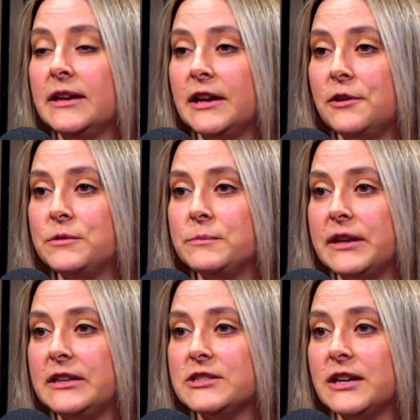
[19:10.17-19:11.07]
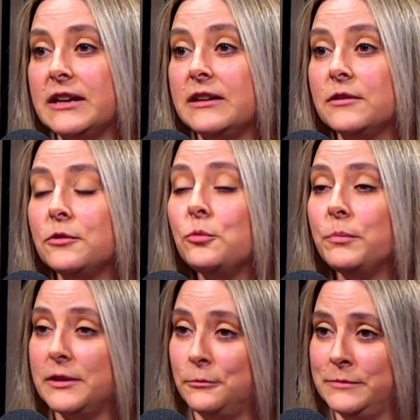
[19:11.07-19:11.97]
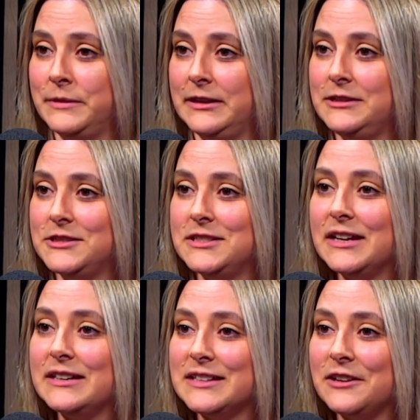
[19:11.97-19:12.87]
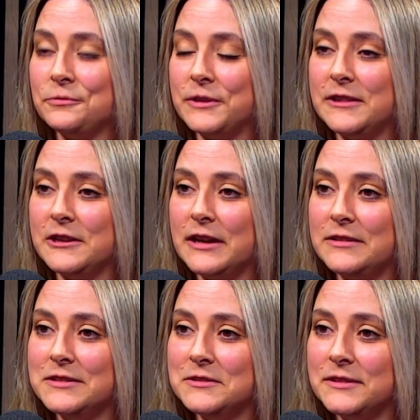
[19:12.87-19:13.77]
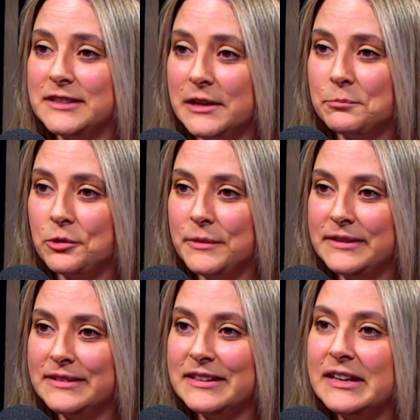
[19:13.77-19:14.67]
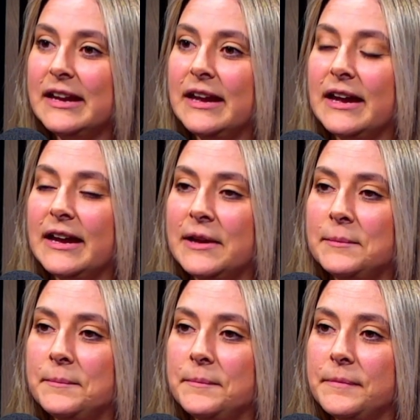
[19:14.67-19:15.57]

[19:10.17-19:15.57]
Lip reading: I hope I always manage to get everyone in their houses on the day I promised. I